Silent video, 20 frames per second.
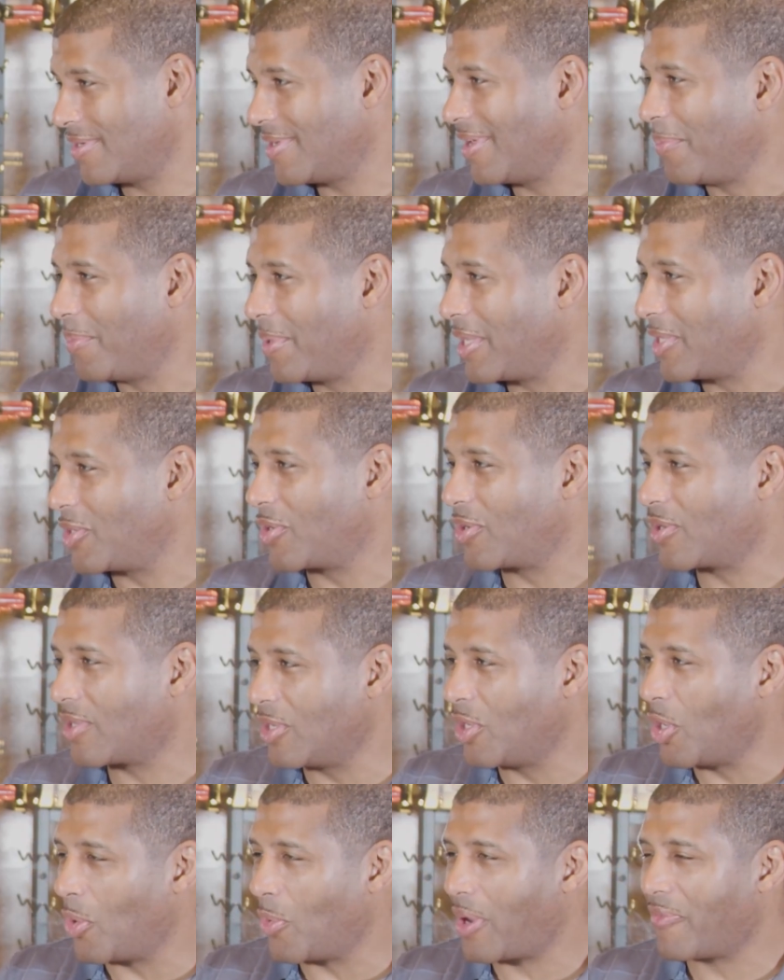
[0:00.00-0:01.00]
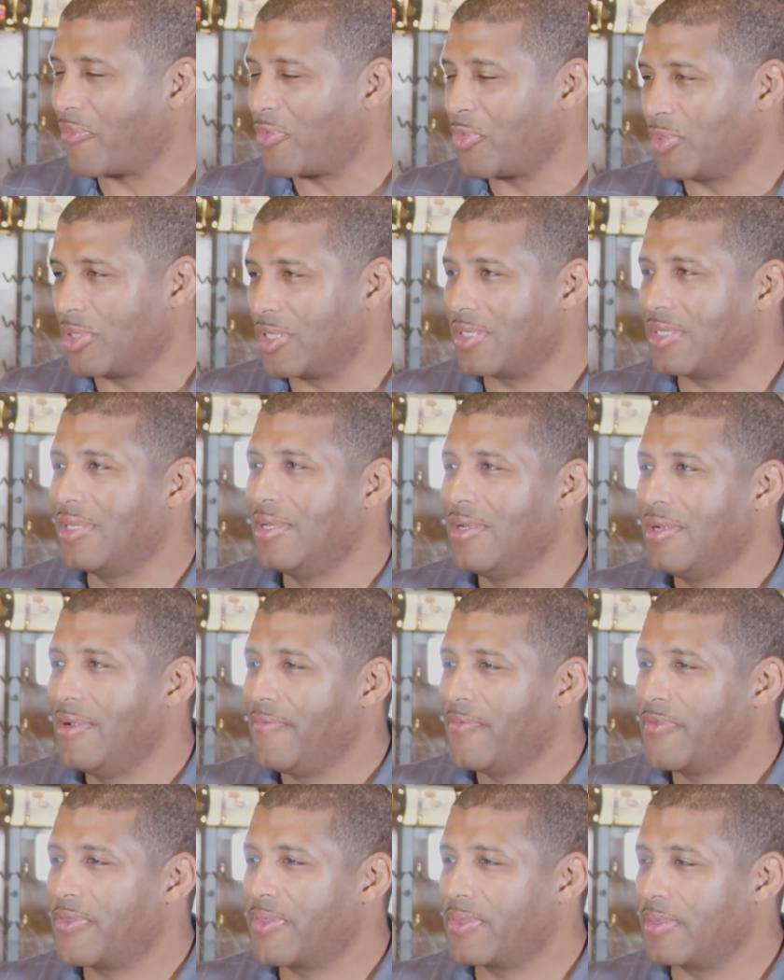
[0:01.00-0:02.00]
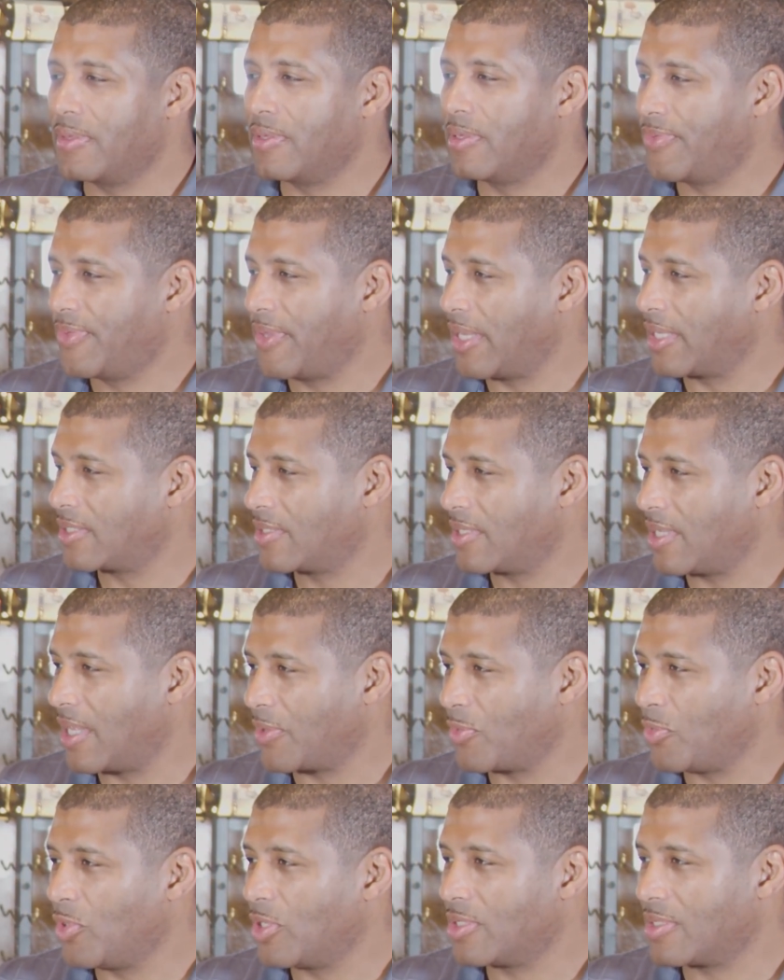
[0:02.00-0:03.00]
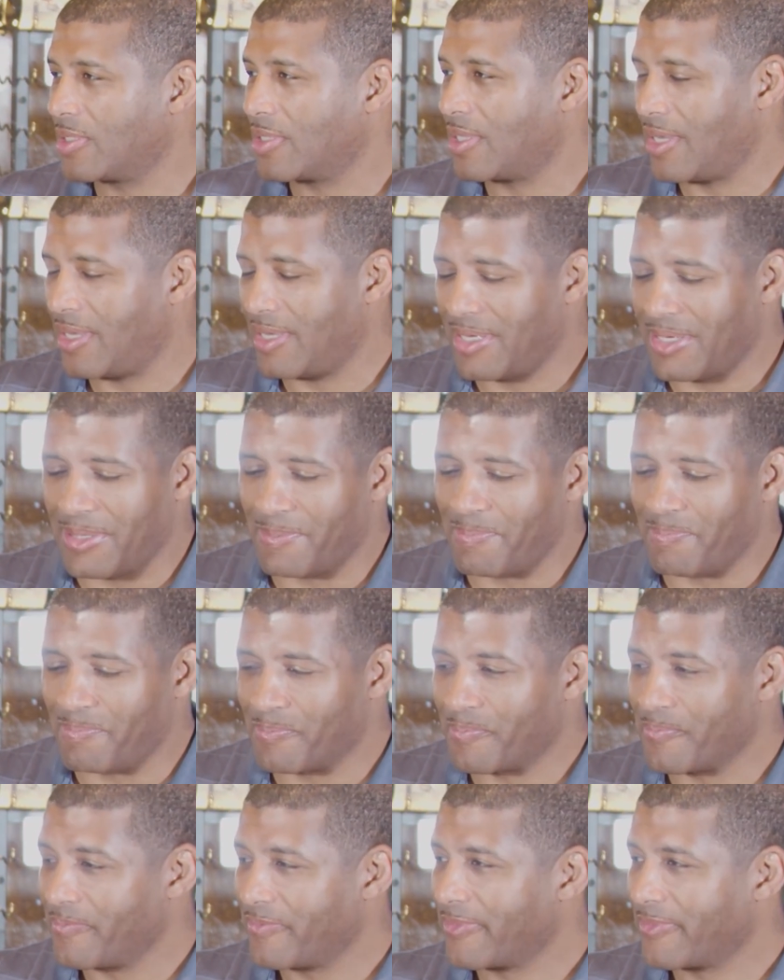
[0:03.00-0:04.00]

I mean, you know, everyone thinks like, what's the